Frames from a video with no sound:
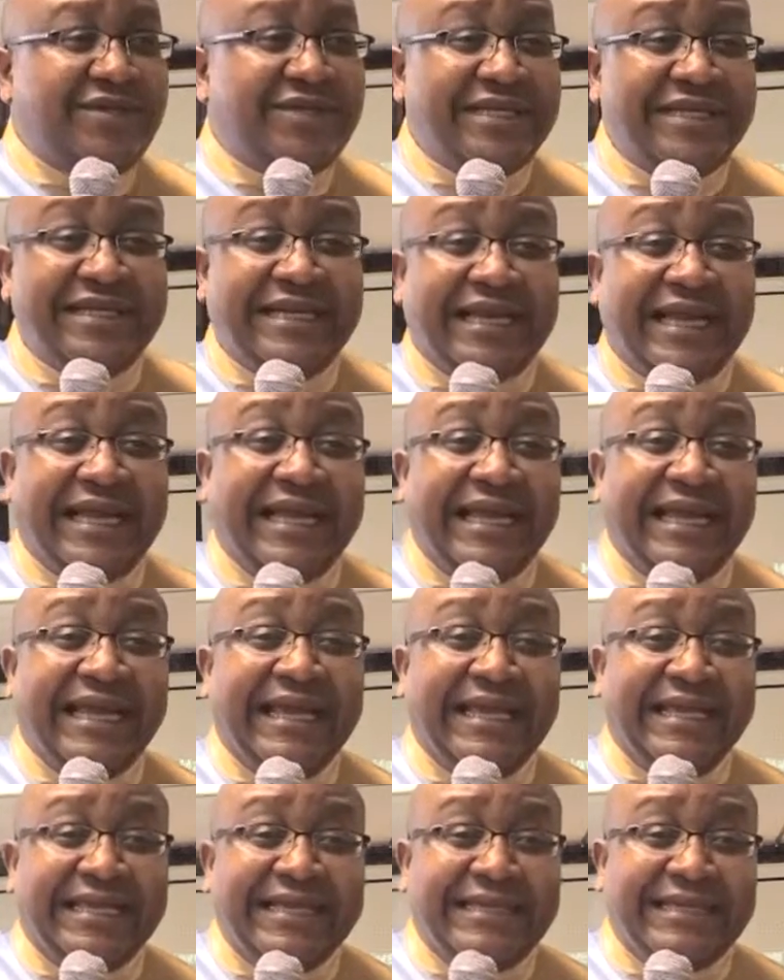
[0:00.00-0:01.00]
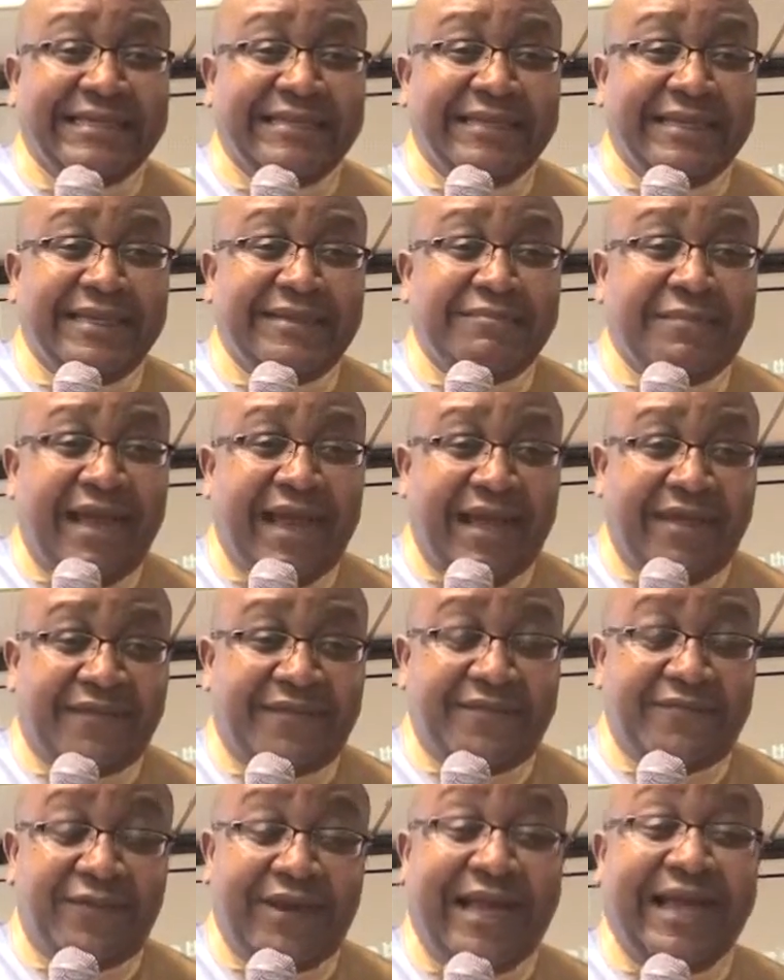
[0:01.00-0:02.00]
You didn't get an A in in
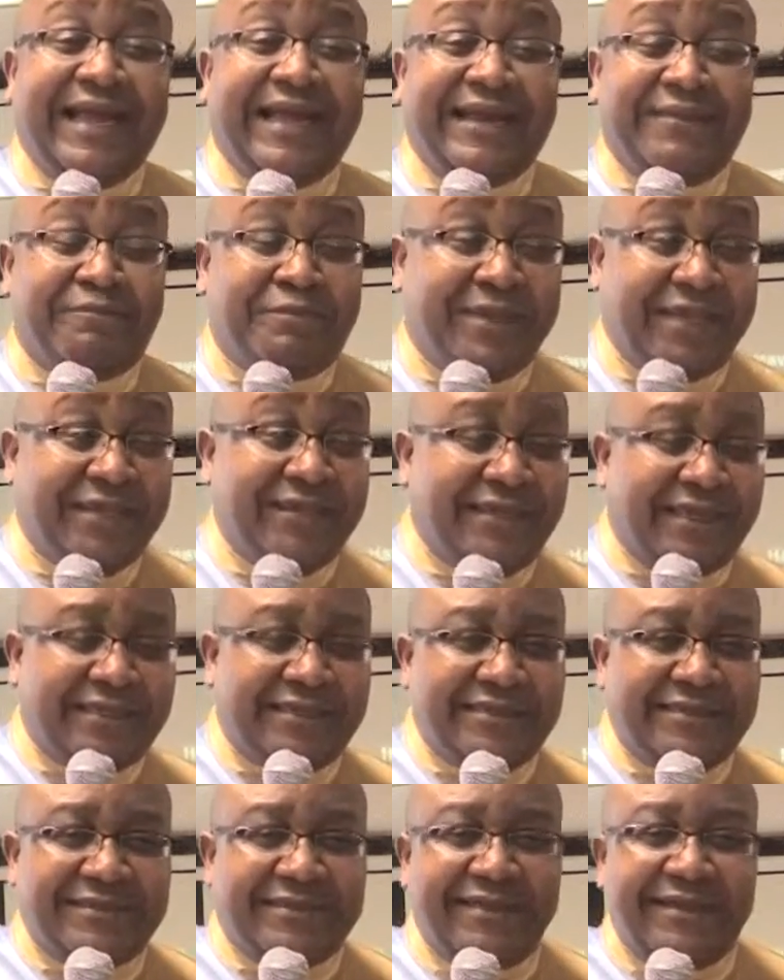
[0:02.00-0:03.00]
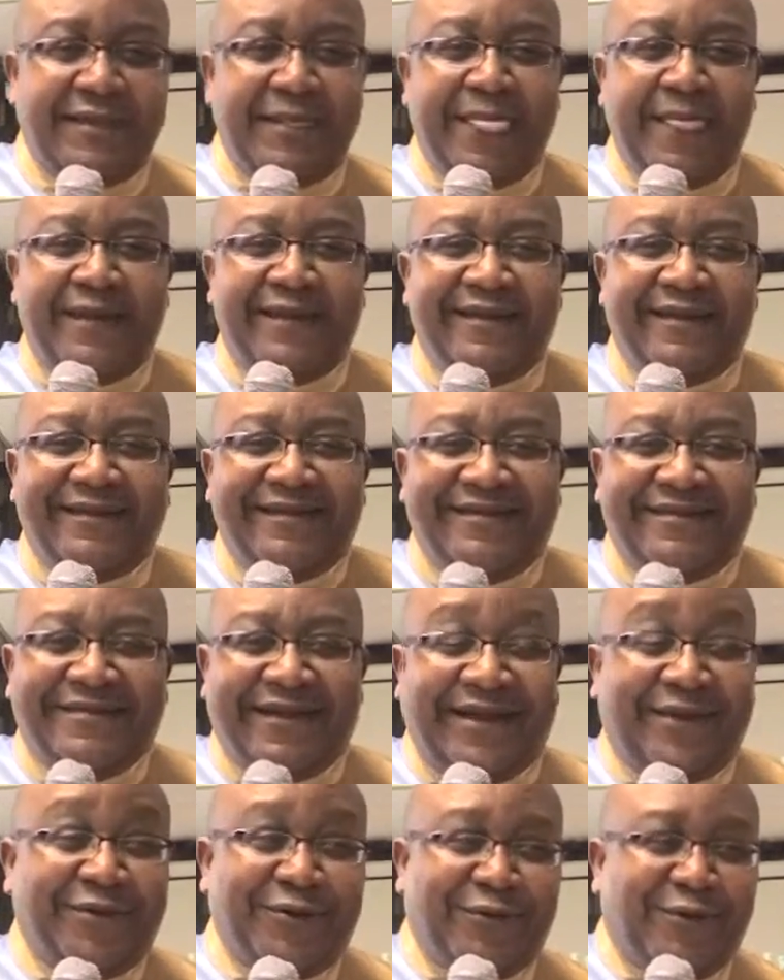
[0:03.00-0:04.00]
math. Well, I got a P at least. I
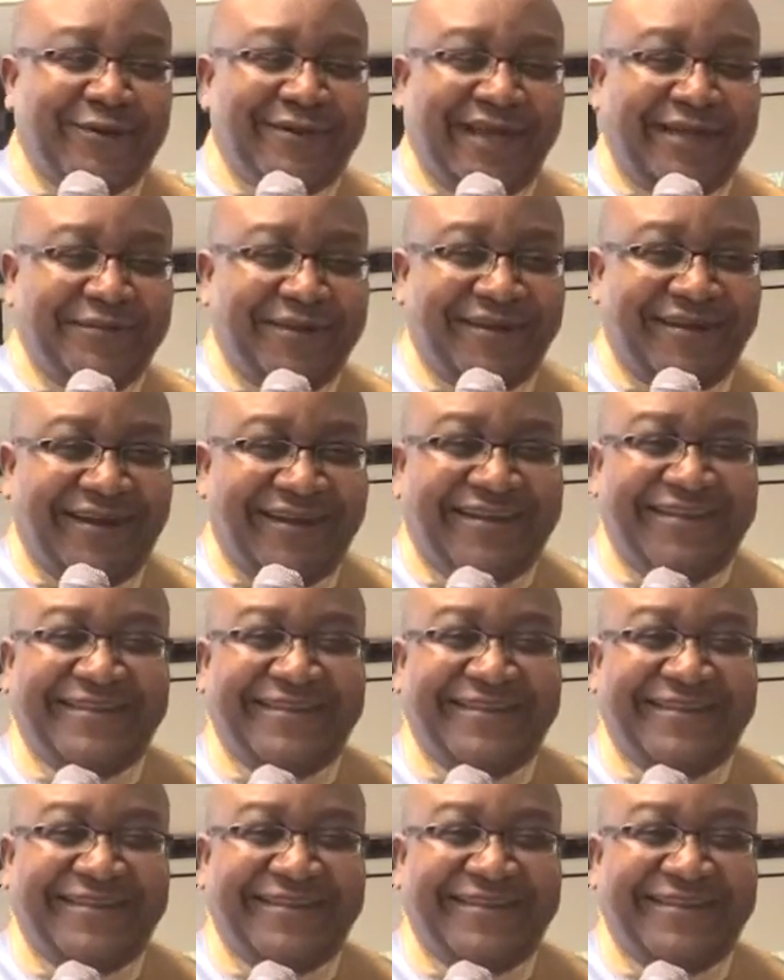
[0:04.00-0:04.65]
don't know what time it got.